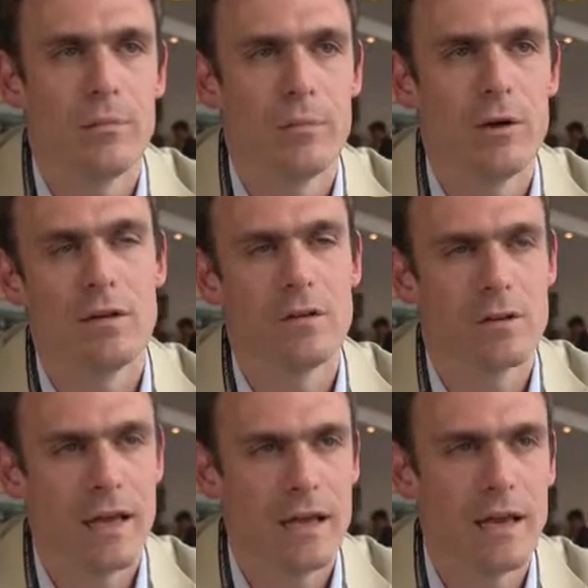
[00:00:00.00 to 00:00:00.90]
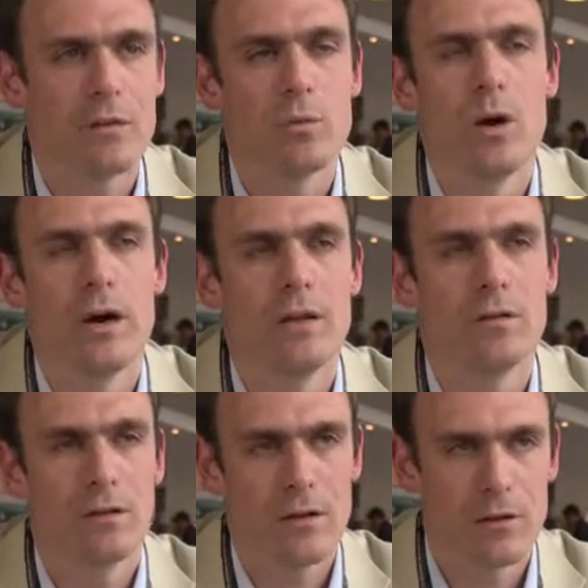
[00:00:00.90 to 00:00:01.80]
print in scanning XY and
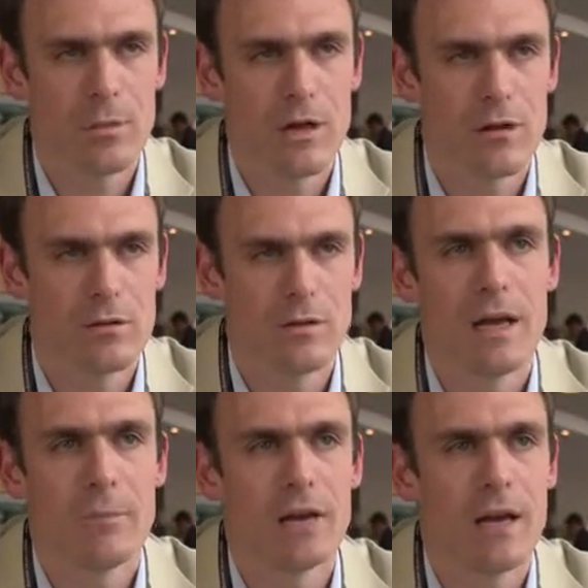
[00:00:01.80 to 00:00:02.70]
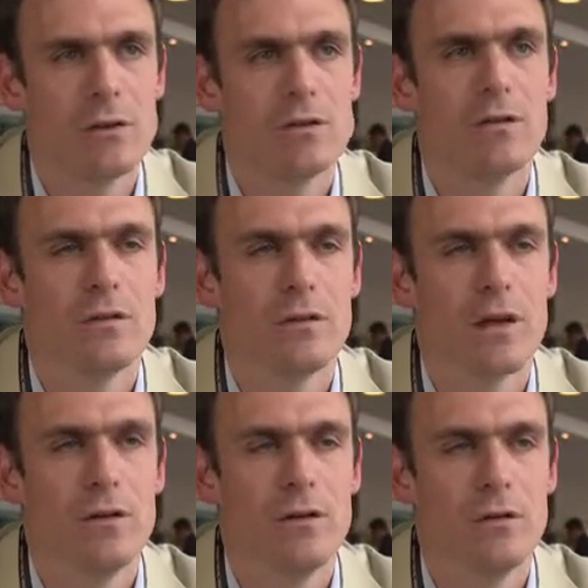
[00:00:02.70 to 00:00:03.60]
single pass applications
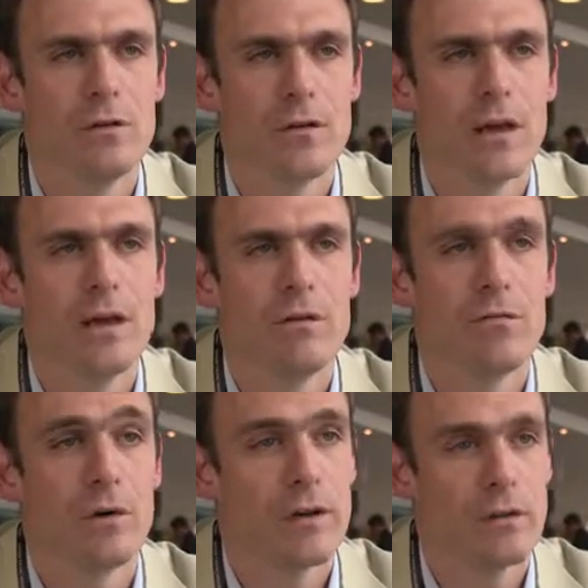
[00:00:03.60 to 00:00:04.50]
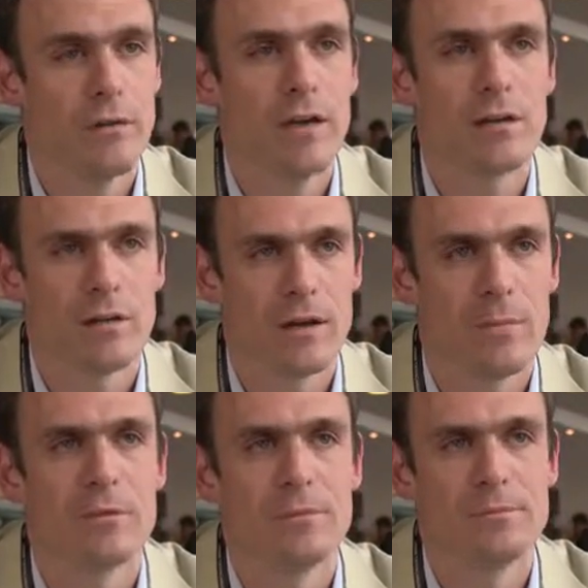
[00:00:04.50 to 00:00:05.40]
and use a variety of ink types.